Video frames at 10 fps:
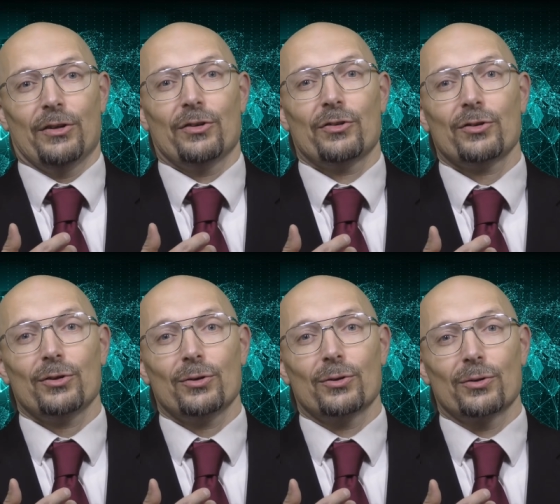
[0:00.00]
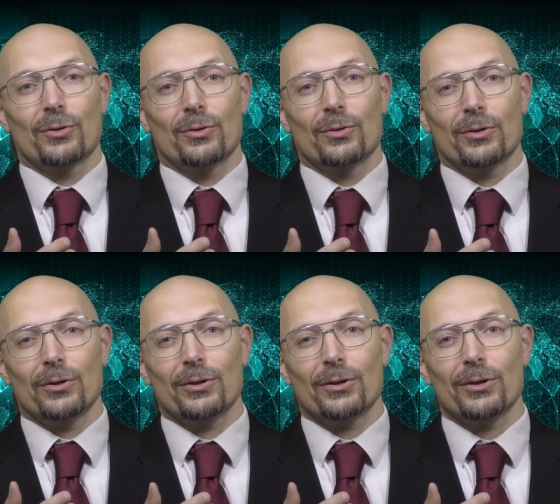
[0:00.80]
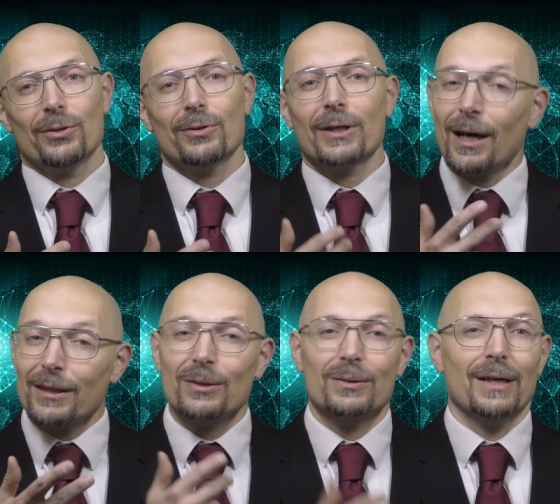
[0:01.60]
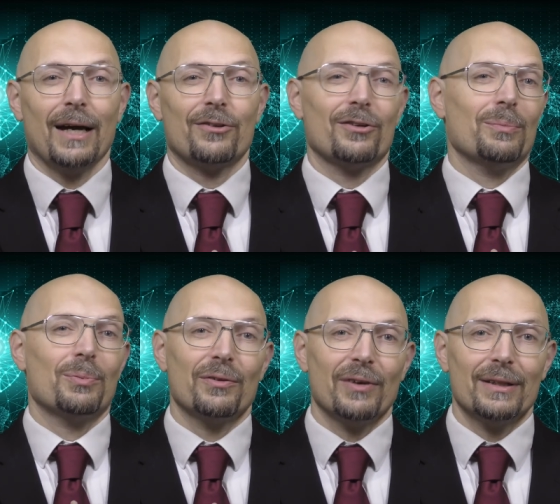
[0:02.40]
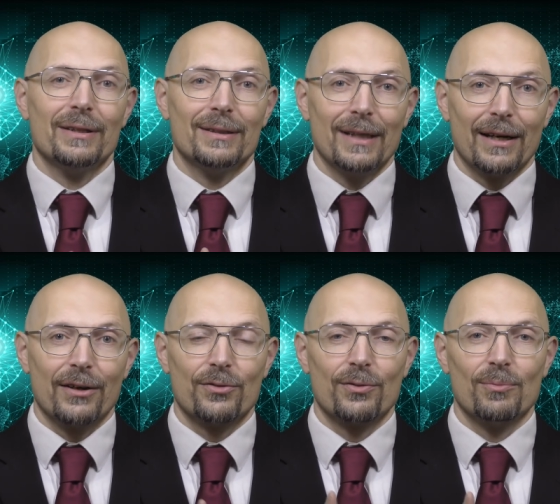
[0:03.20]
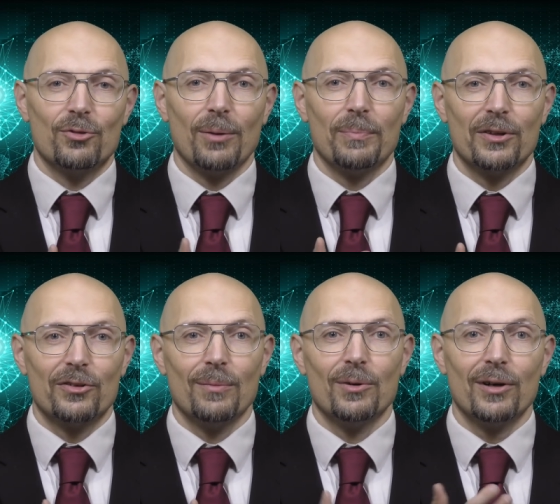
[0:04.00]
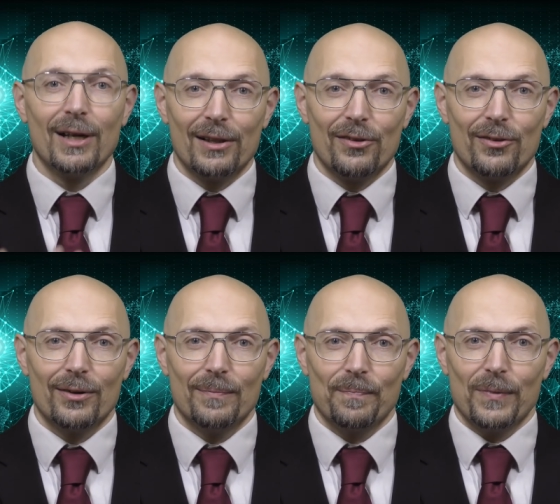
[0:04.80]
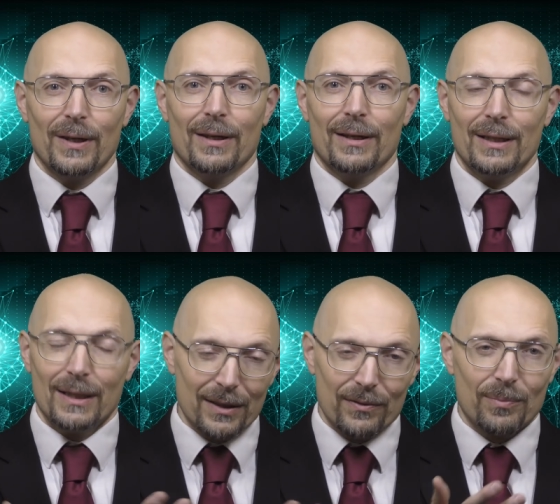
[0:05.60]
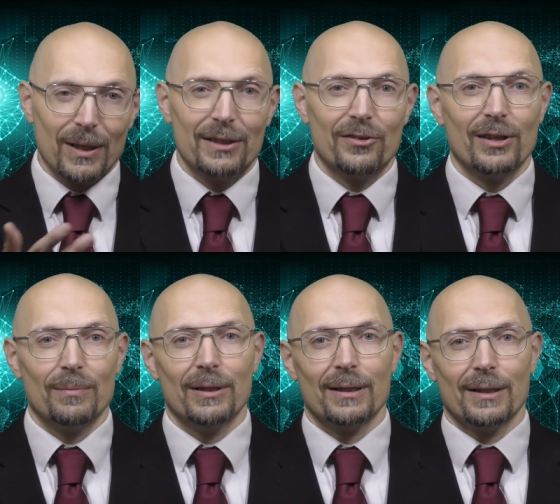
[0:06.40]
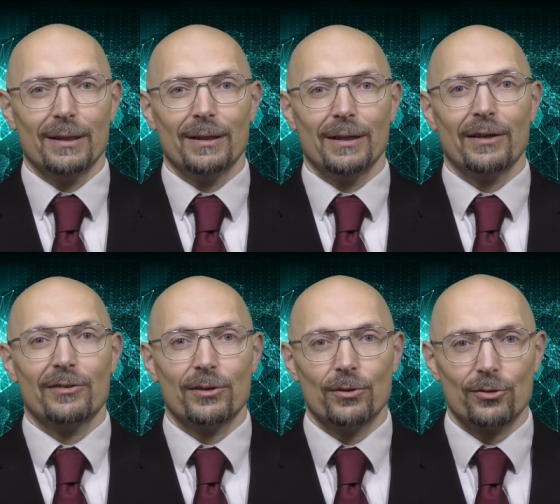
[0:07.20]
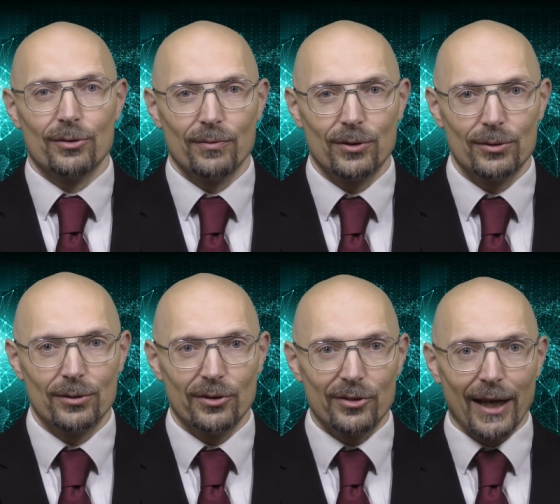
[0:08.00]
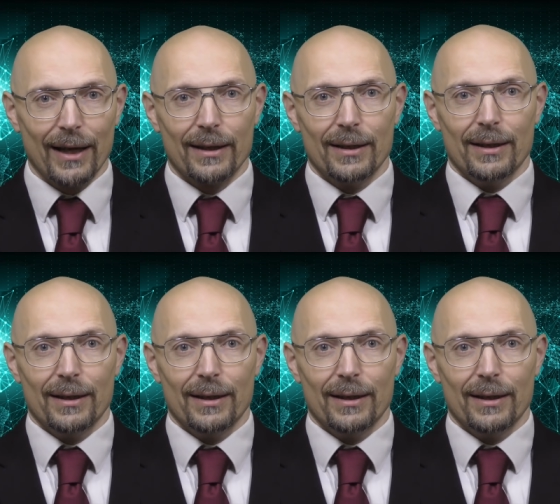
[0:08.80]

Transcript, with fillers: So you can't actually prevent the attackers from jumping somewhere else, even by disabling uh, execution of code on the stack.